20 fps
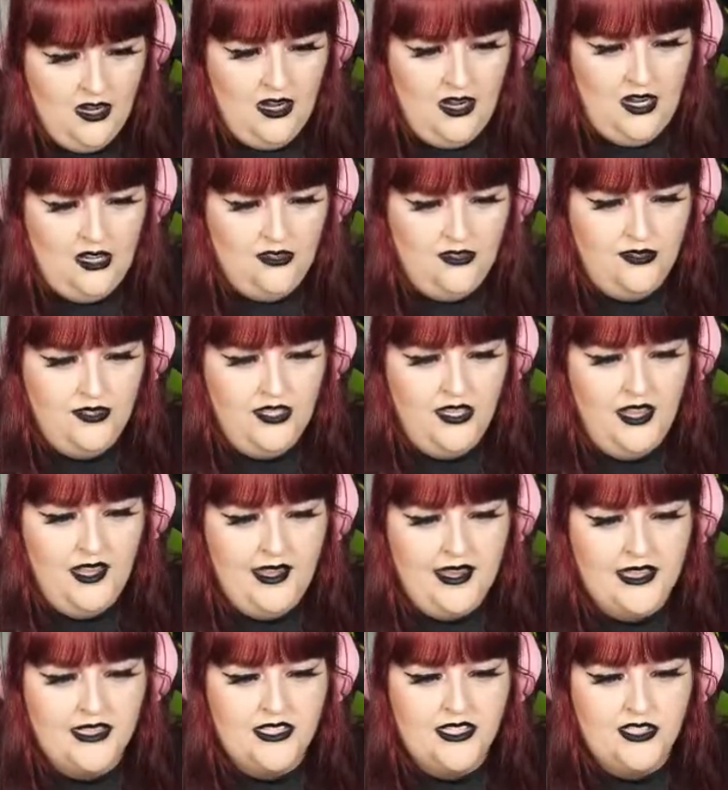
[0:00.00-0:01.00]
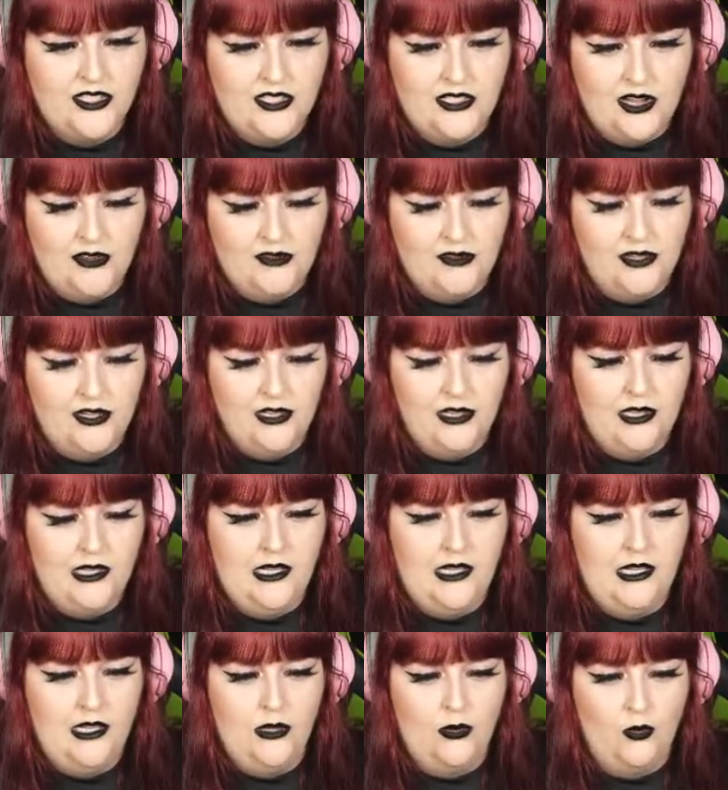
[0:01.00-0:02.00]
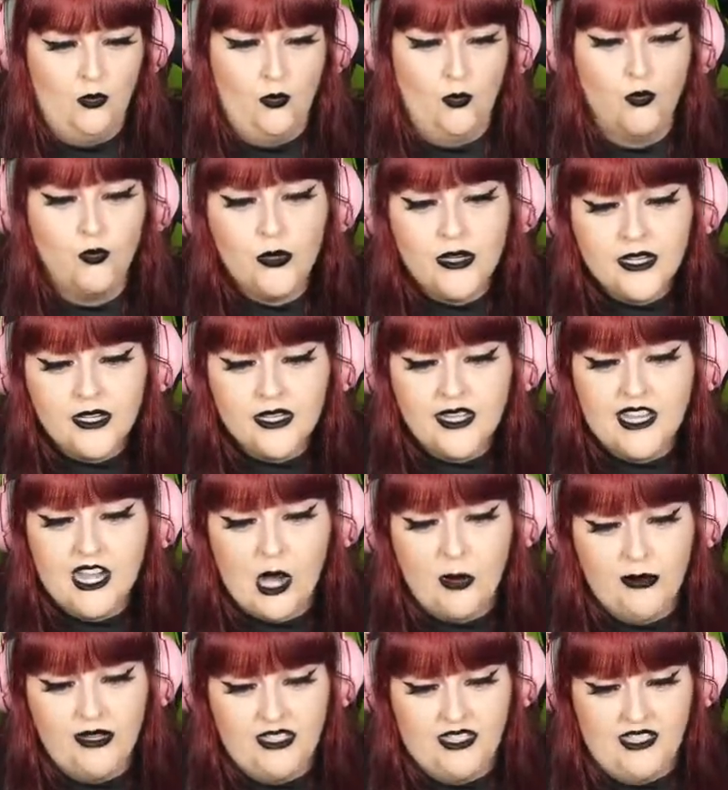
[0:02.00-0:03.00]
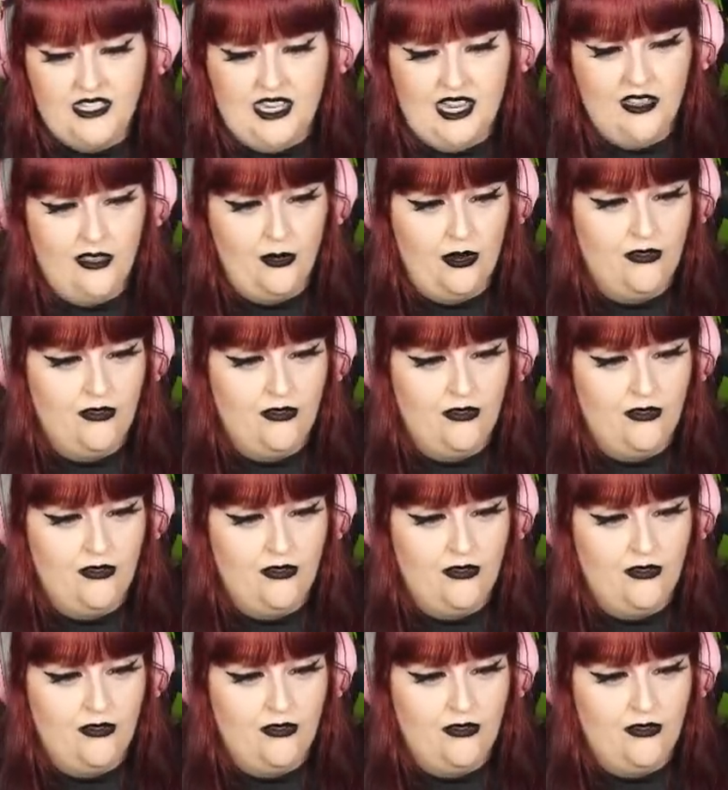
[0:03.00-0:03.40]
I feel like it's definitely really coming together.